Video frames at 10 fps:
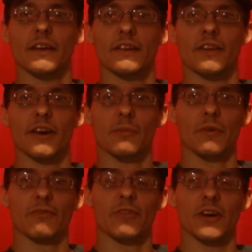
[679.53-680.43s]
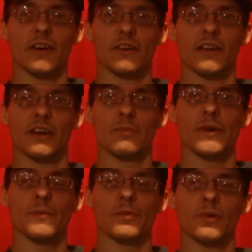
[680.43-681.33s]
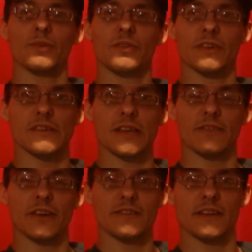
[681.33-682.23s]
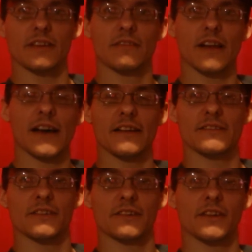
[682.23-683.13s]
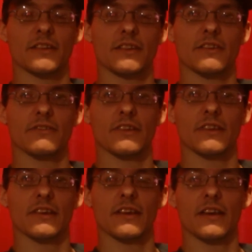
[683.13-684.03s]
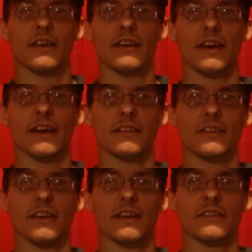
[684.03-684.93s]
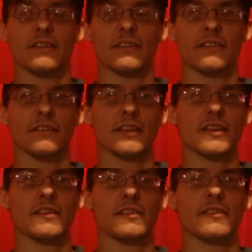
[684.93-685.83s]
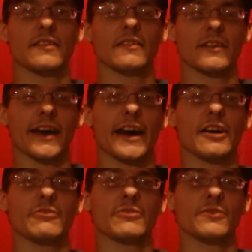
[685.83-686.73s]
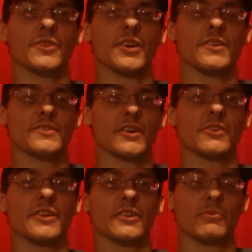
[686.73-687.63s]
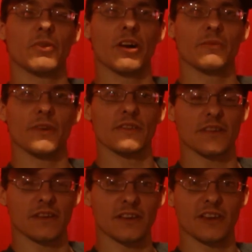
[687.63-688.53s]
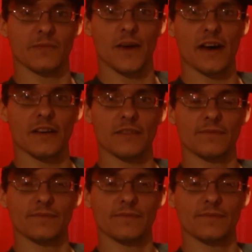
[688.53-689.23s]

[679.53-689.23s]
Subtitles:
the before you dig people to see if there's any lines underneath of it, and then the guy from the zoning department is going to come out